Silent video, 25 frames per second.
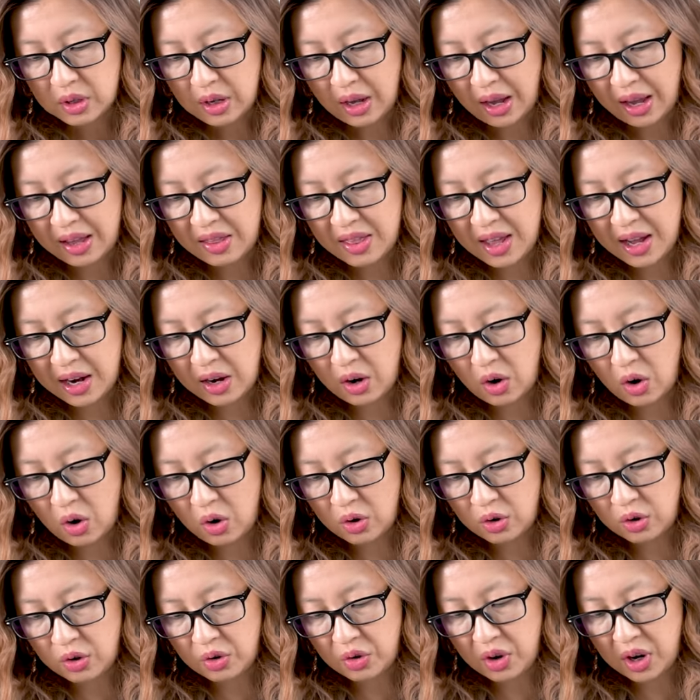And that
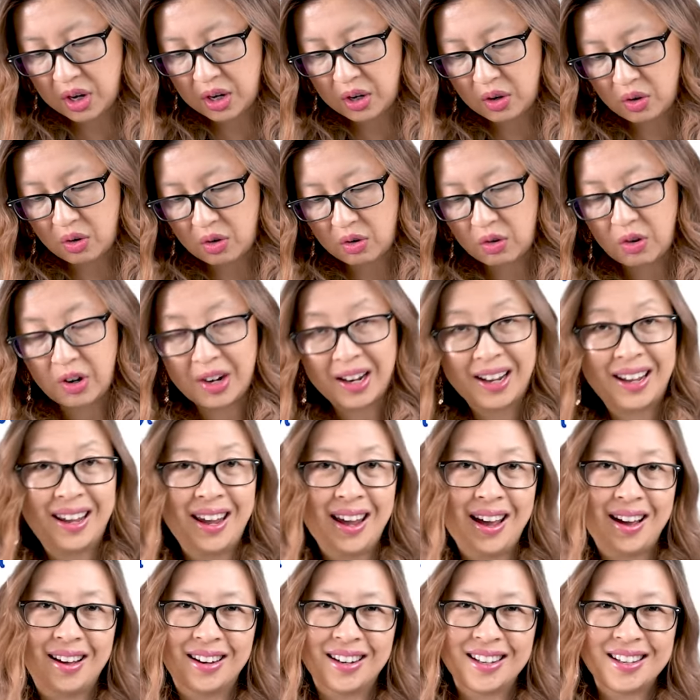on credit or on
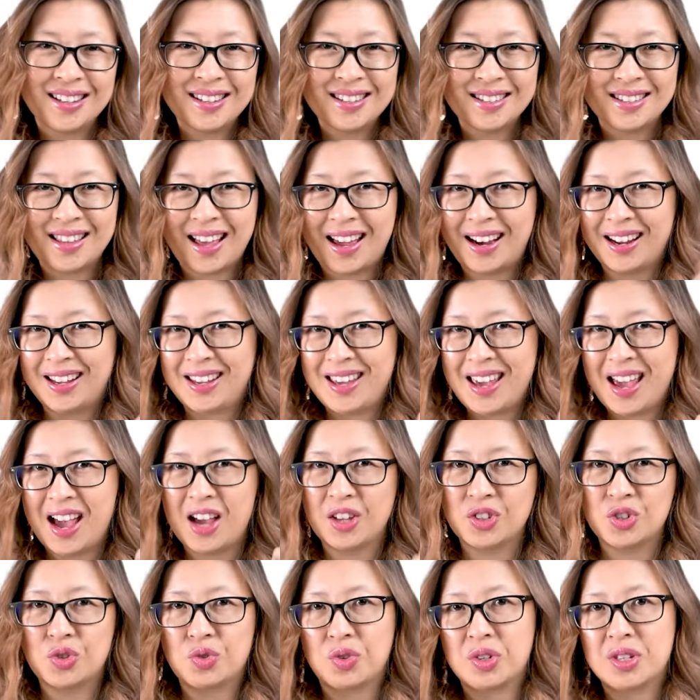account is that
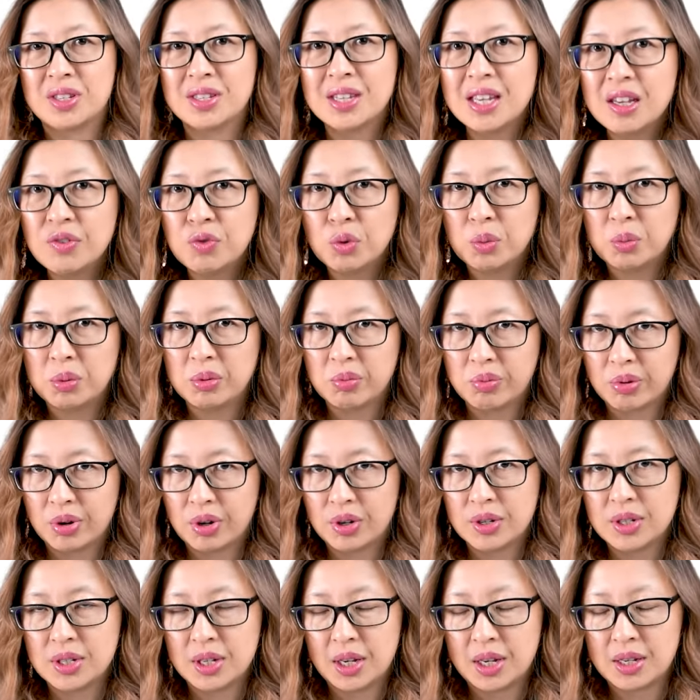accounts receivable
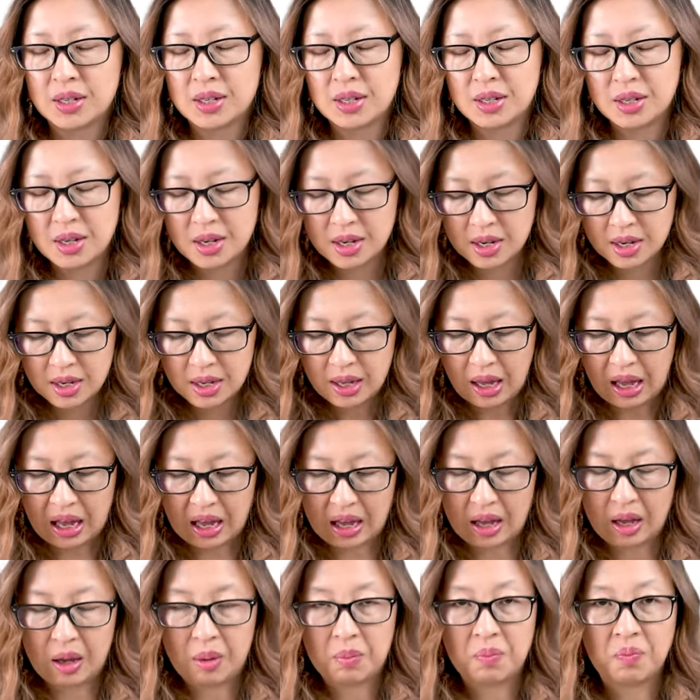process
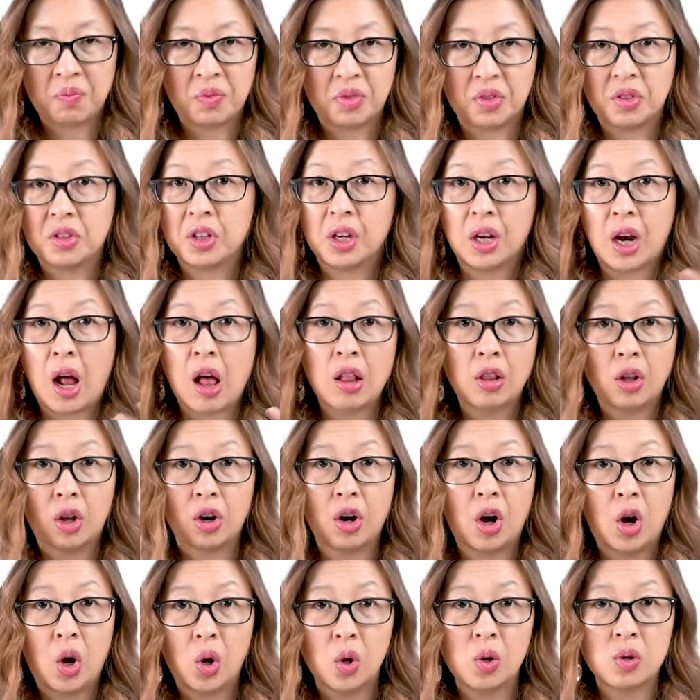that a lot
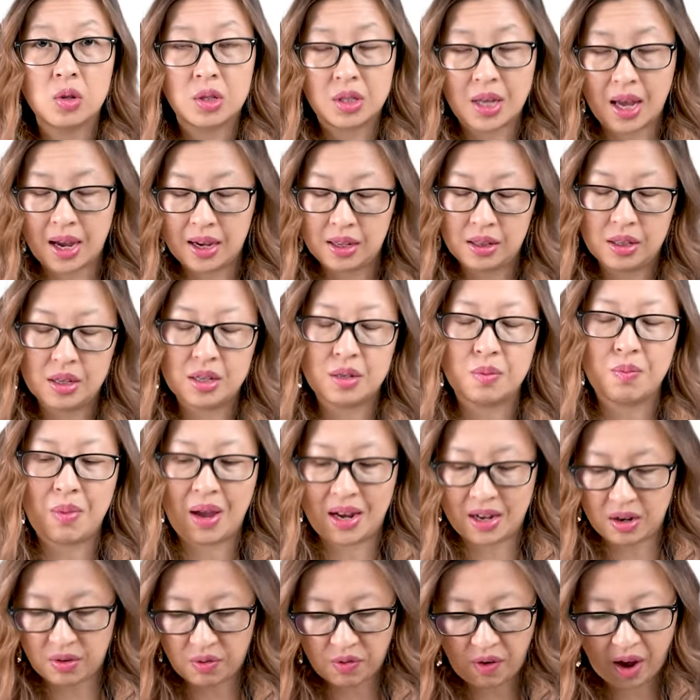of wholesalers,
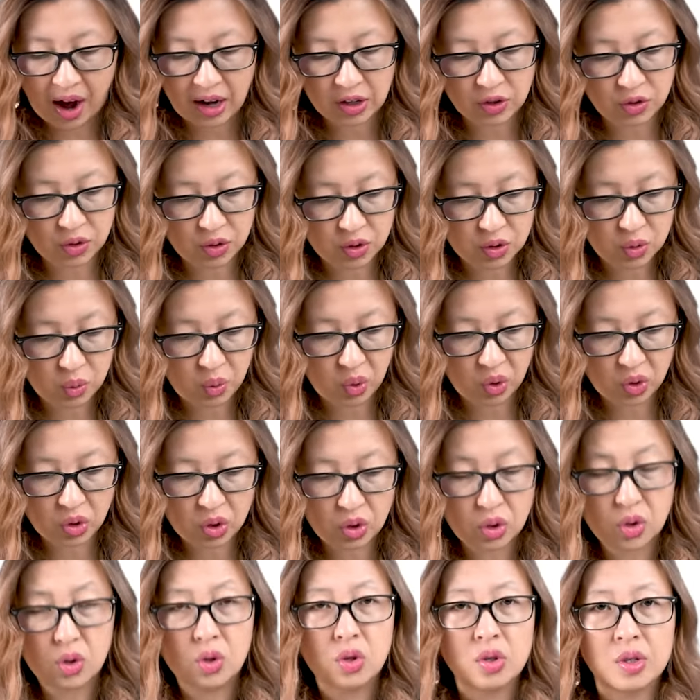manufacturers will
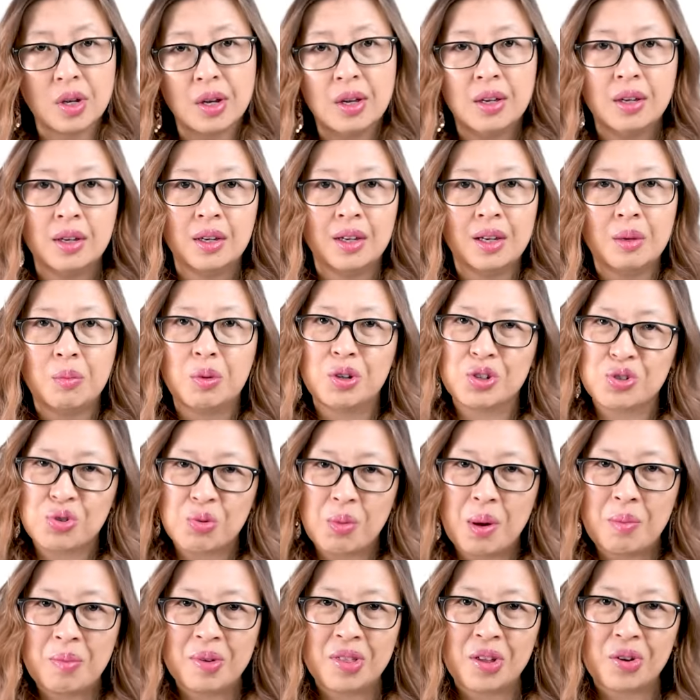use. Because
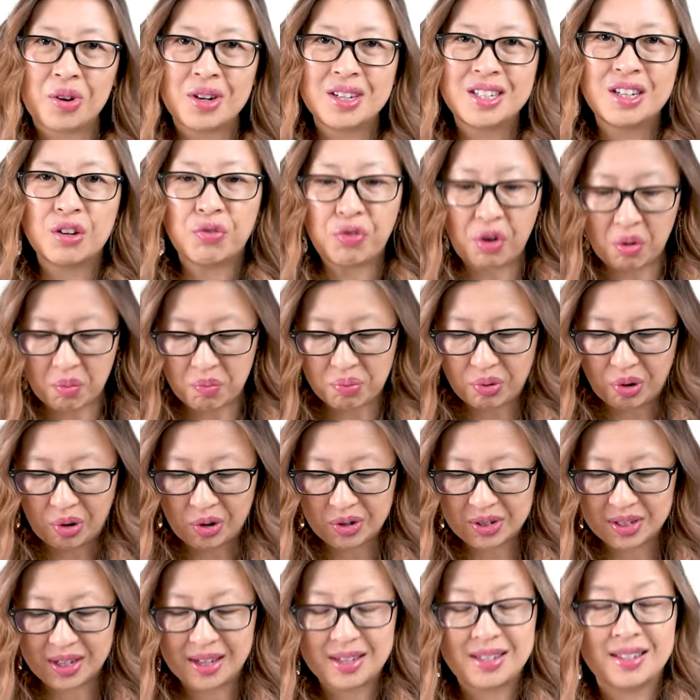remember, there are different
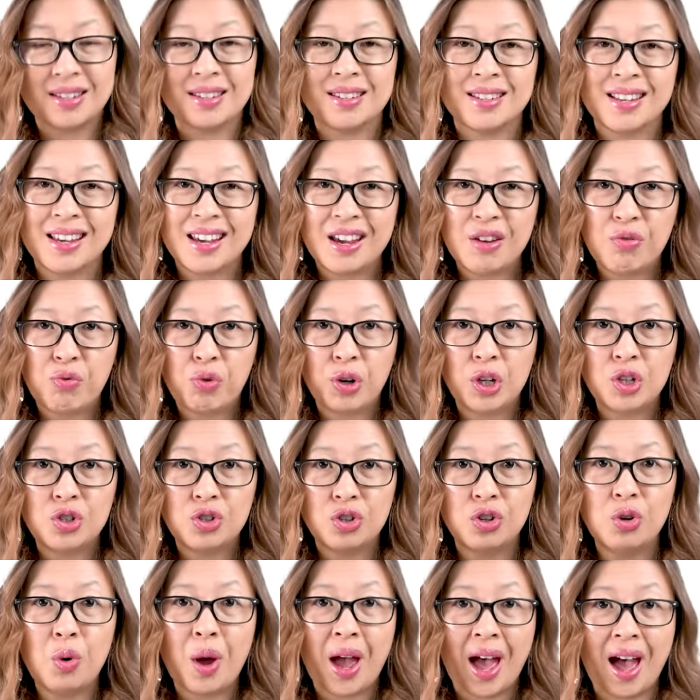processes. If we
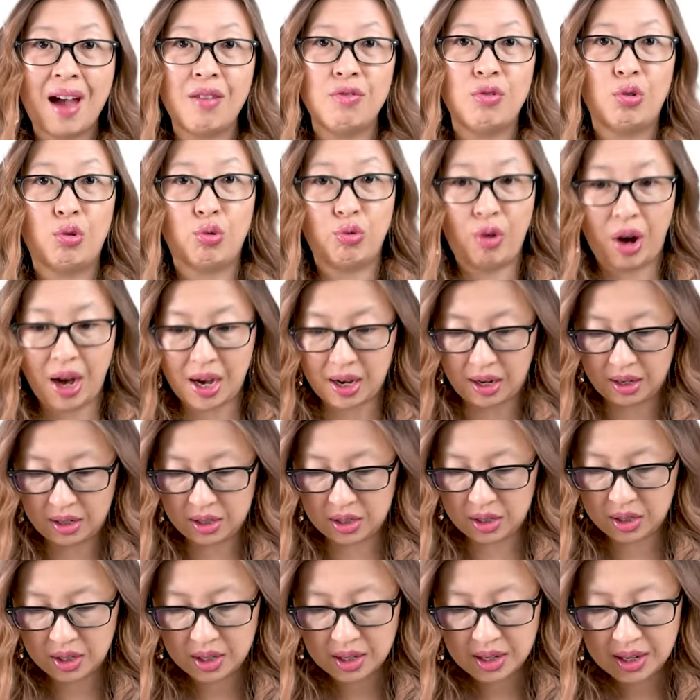do have
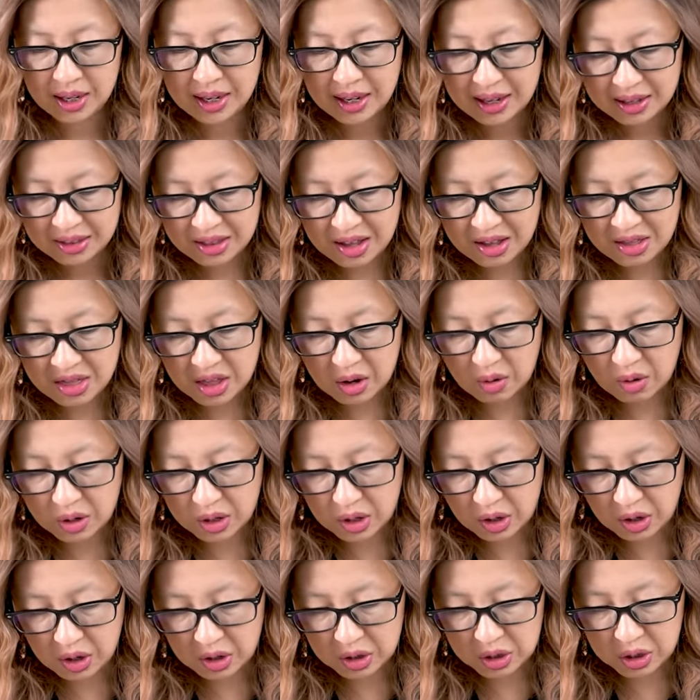credit, then there are
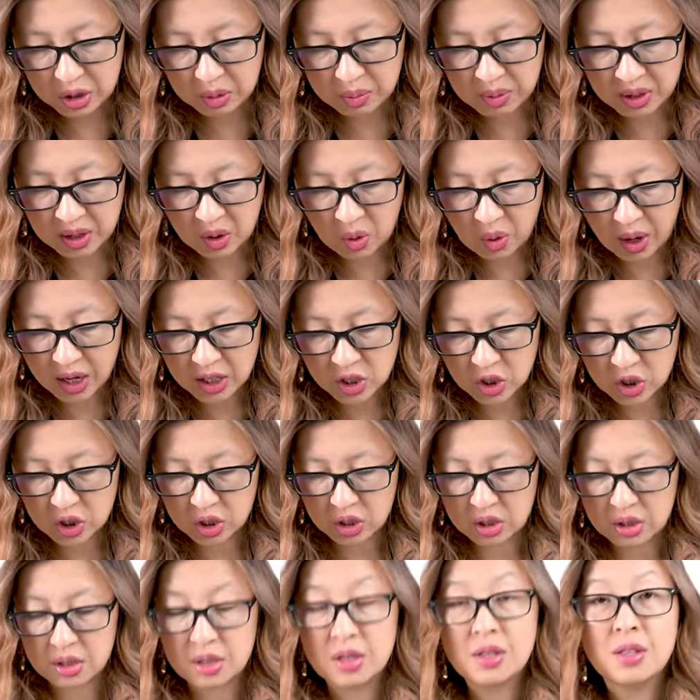going to be
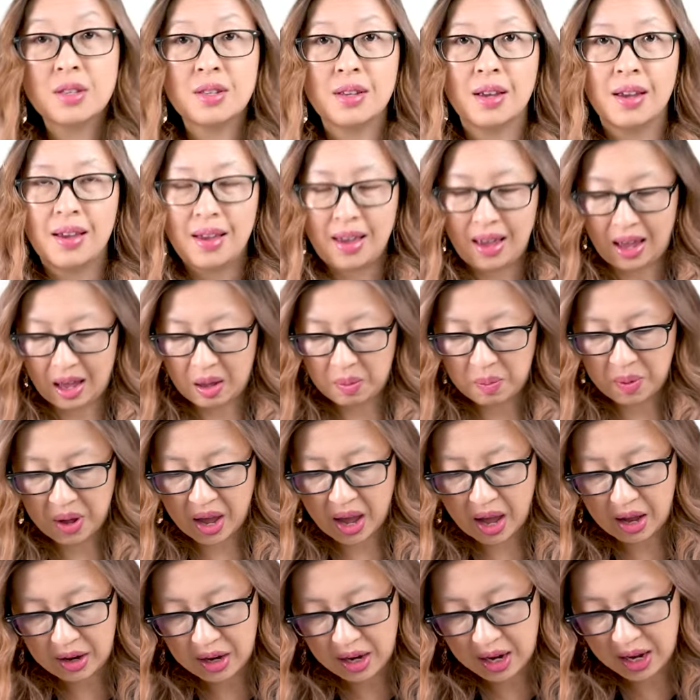questions
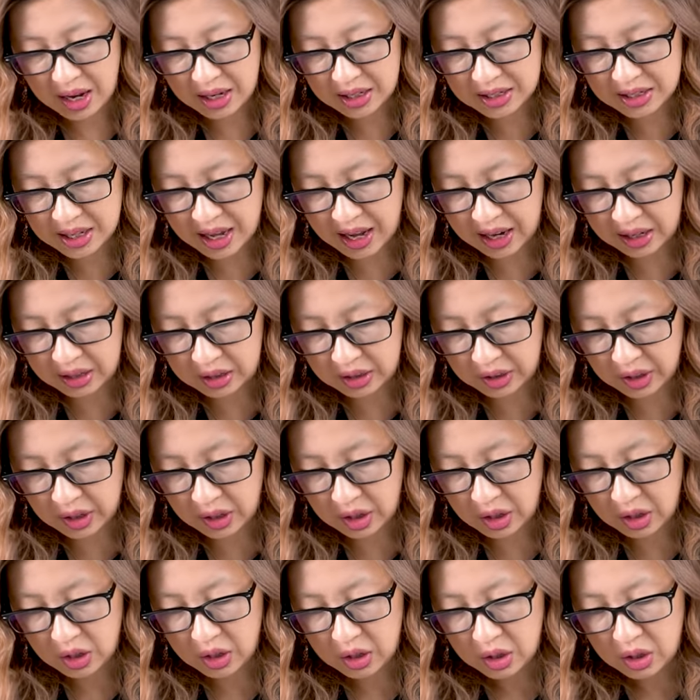about exactly